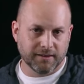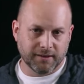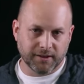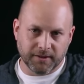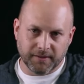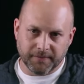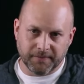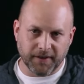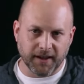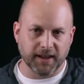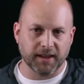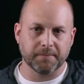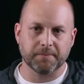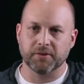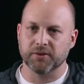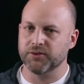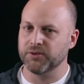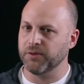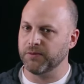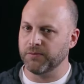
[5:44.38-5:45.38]
The
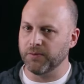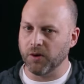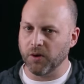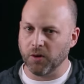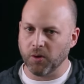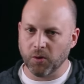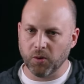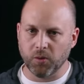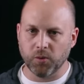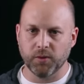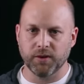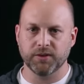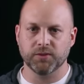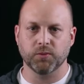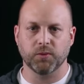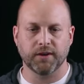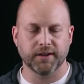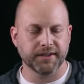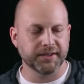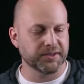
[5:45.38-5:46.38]
developers who have always
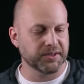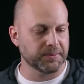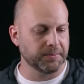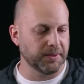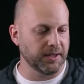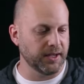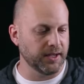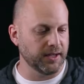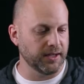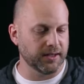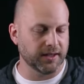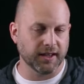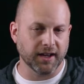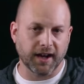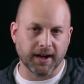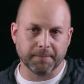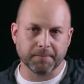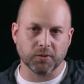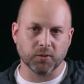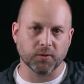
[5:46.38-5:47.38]
wanted speed, the
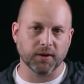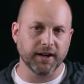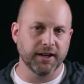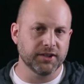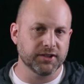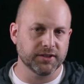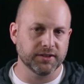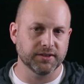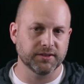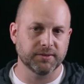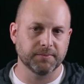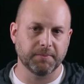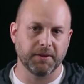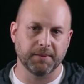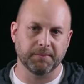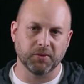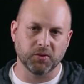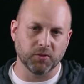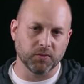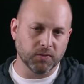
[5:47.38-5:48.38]
operations
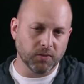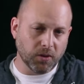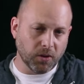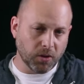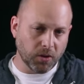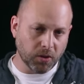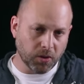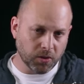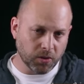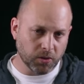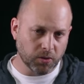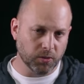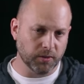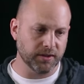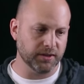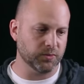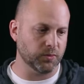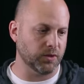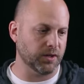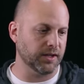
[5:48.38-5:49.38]
people who've
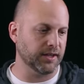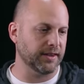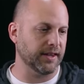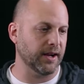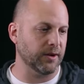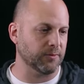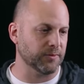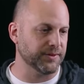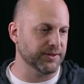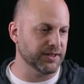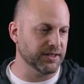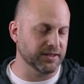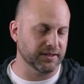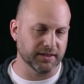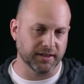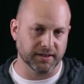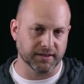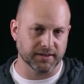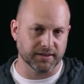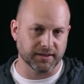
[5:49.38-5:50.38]
always wanted that
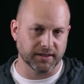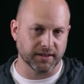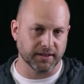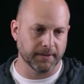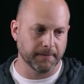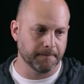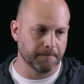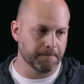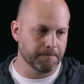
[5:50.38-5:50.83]
resiliency,